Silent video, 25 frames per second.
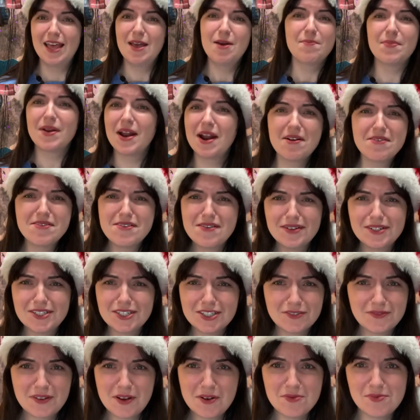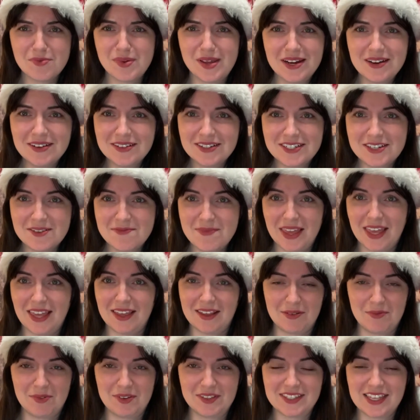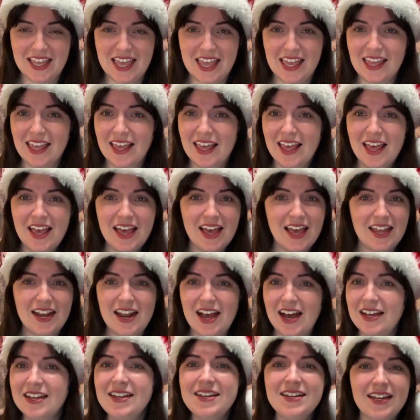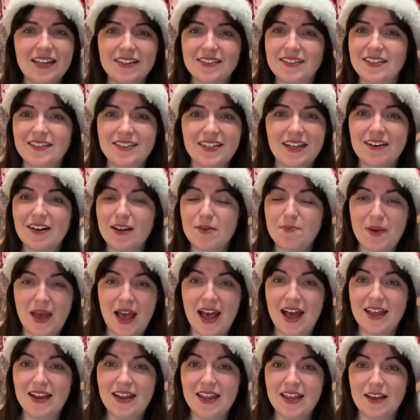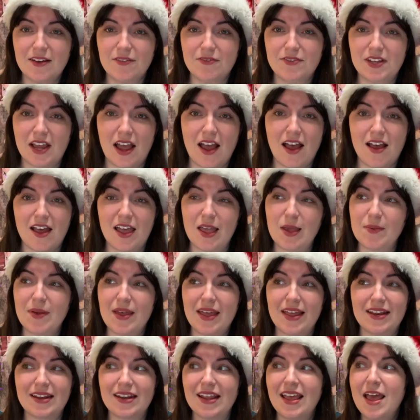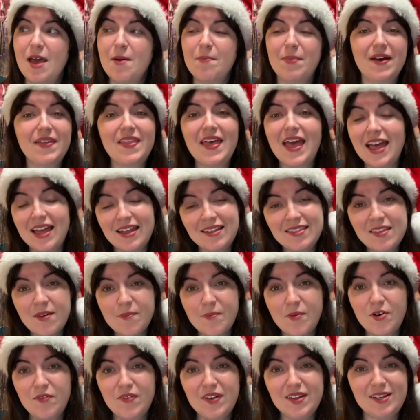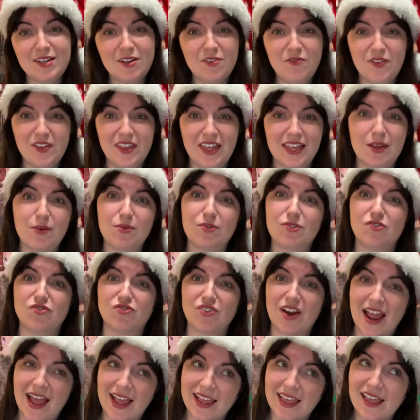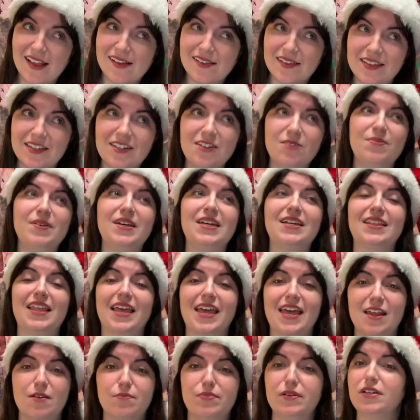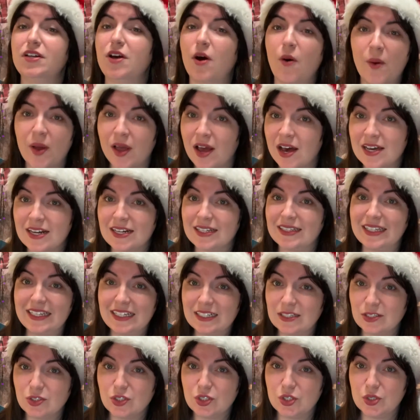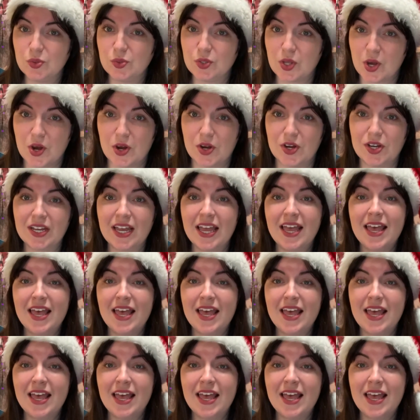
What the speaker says: But I don't know, it just felt weird to me and was like an unnecessary padding of time. And by the end, the movie did feel like it was dragging a little bit, like it had been going on a little too long.